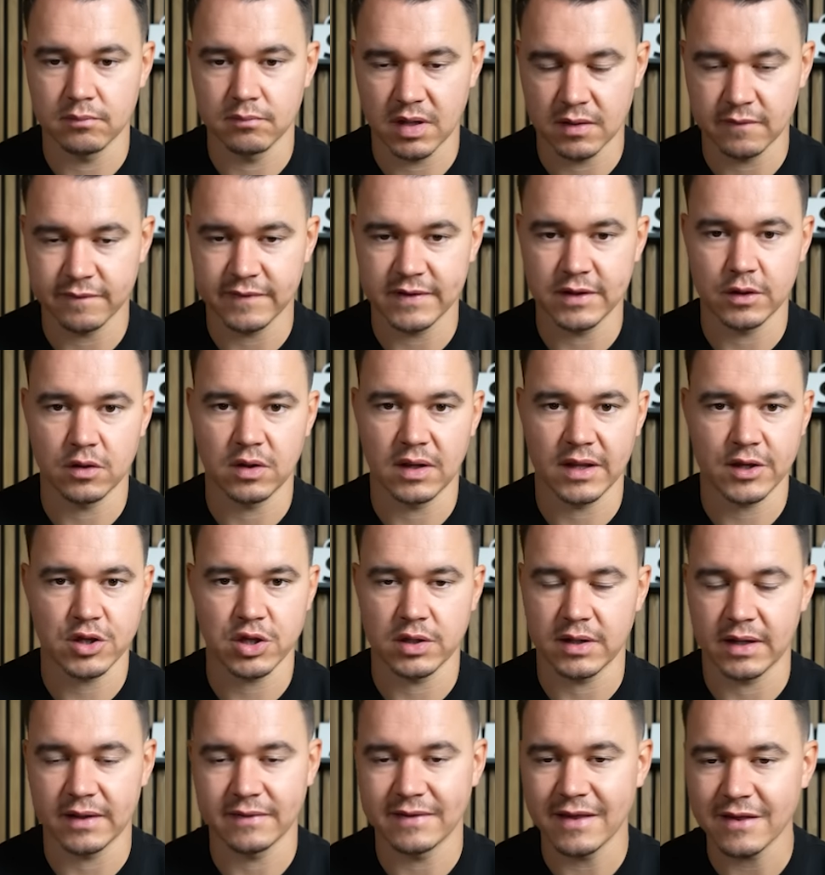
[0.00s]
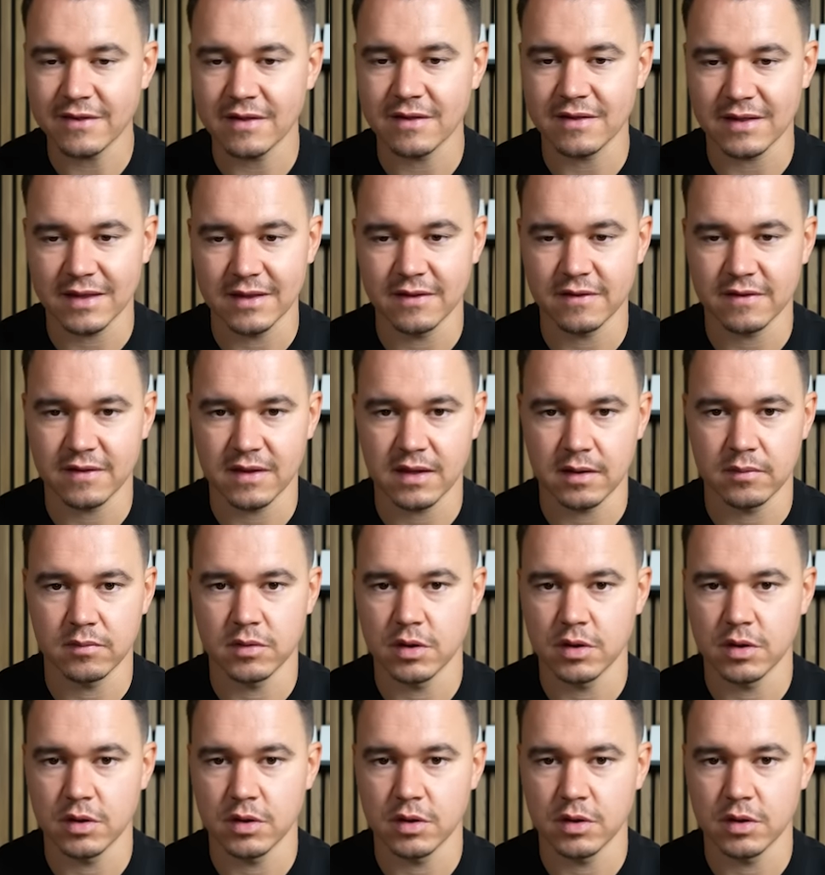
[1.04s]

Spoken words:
monthly collection. Like, this is insane.